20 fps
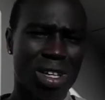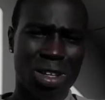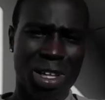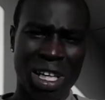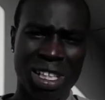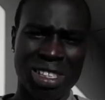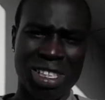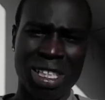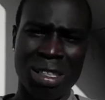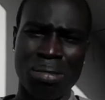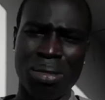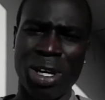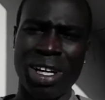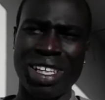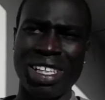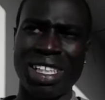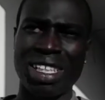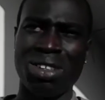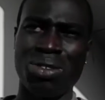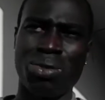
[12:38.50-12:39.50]
Internet
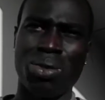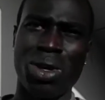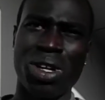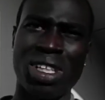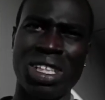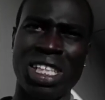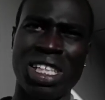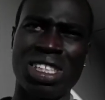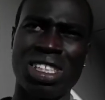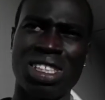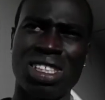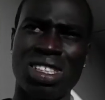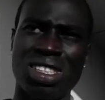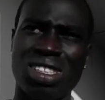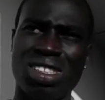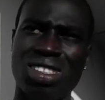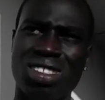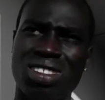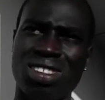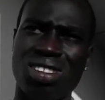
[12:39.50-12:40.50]
marketing word niche.
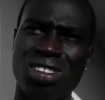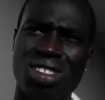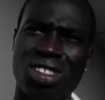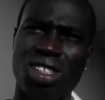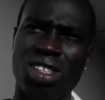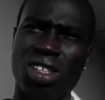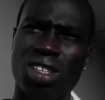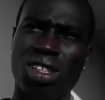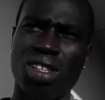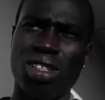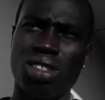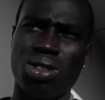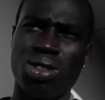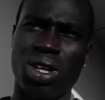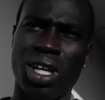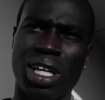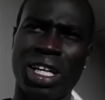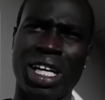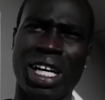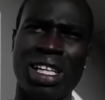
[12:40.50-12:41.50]
So
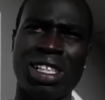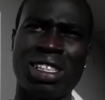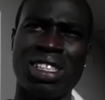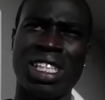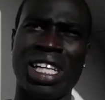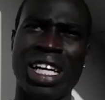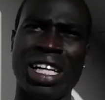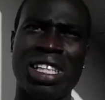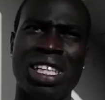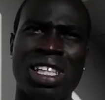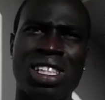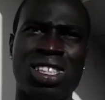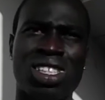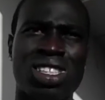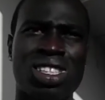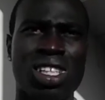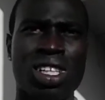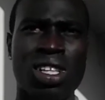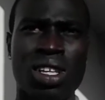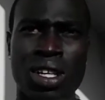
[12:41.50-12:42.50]
I got into that niche.
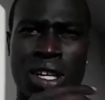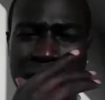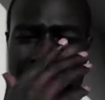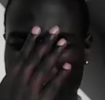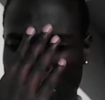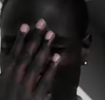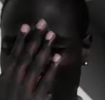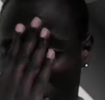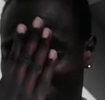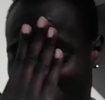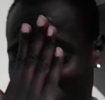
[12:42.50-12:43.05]
I created my